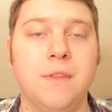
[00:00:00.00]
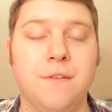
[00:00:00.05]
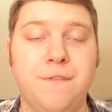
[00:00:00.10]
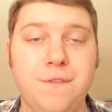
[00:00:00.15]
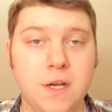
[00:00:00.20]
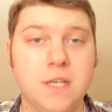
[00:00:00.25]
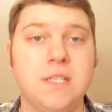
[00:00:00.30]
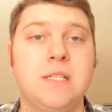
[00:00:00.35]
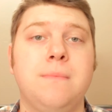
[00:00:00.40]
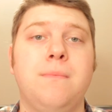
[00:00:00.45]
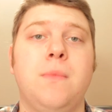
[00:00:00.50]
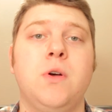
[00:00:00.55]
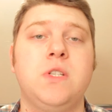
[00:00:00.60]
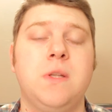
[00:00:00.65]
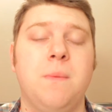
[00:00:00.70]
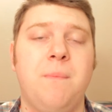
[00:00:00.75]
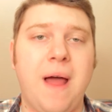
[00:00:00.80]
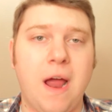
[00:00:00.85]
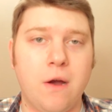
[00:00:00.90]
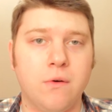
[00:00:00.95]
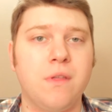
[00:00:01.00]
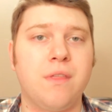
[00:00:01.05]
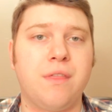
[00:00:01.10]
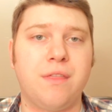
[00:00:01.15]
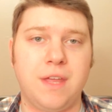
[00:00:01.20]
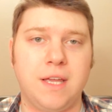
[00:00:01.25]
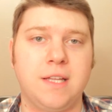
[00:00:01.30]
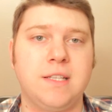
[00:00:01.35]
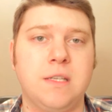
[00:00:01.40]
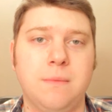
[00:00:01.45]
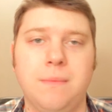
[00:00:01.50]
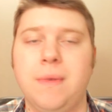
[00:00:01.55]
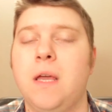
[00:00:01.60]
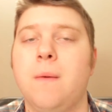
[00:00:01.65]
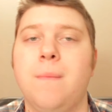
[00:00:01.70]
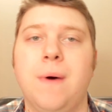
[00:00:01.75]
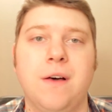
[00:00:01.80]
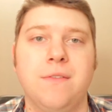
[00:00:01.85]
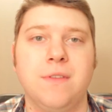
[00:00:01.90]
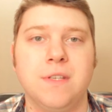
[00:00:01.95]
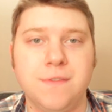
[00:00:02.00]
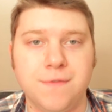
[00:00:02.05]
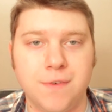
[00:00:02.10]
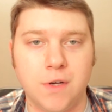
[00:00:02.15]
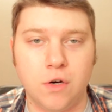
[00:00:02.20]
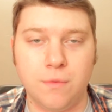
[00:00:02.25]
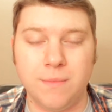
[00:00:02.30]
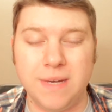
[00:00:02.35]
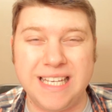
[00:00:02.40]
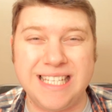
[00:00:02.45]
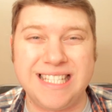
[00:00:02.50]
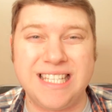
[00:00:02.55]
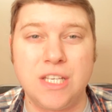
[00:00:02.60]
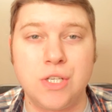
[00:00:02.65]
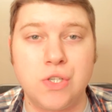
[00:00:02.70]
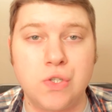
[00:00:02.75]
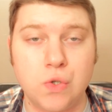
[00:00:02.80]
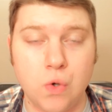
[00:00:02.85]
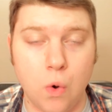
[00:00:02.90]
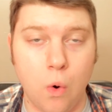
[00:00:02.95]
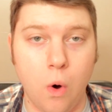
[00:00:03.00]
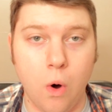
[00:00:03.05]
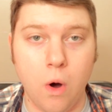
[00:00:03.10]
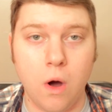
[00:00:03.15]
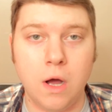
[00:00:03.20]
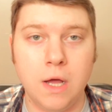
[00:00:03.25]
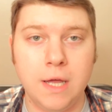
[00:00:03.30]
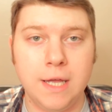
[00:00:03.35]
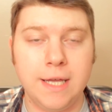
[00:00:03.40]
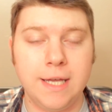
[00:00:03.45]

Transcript: The first and most apparent thing to me about this film is the score.